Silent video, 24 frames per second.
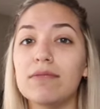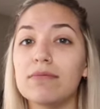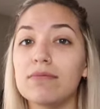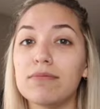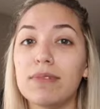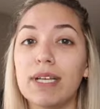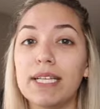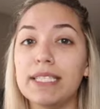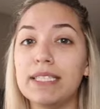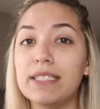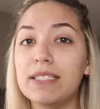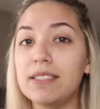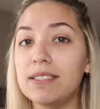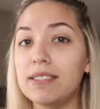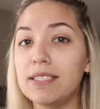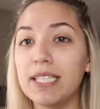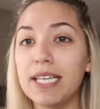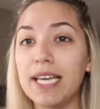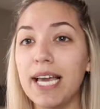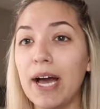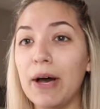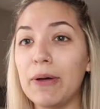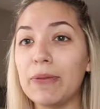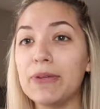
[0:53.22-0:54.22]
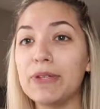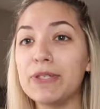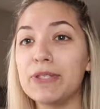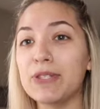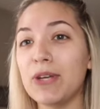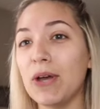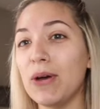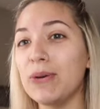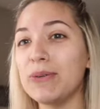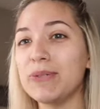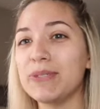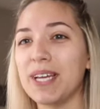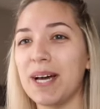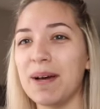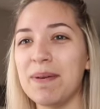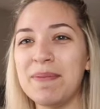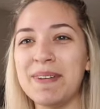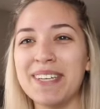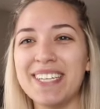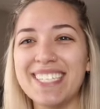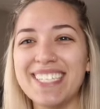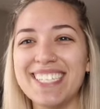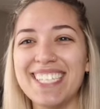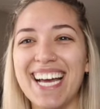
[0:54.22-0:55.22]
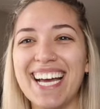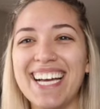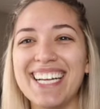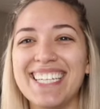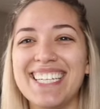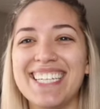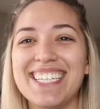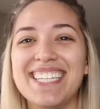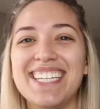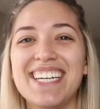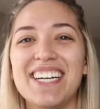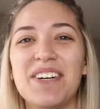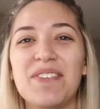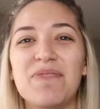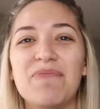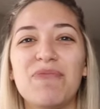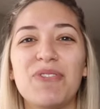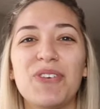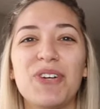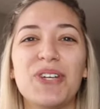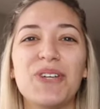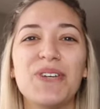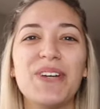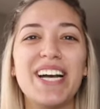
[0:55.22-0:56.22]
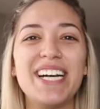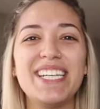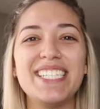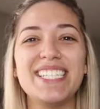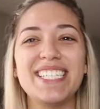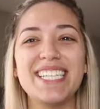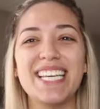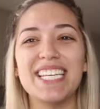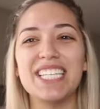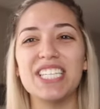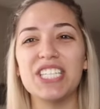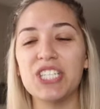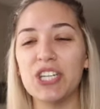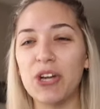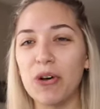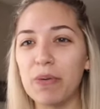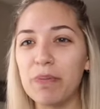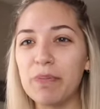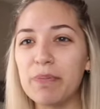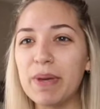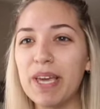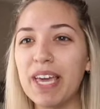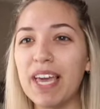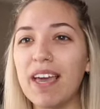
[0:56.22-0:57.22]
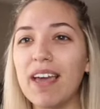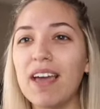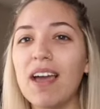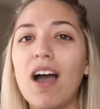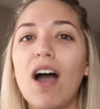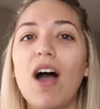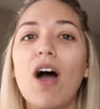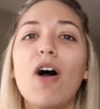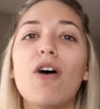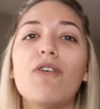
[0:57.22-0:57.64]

let's see how this goes. I'm excited for you guys to get to know me,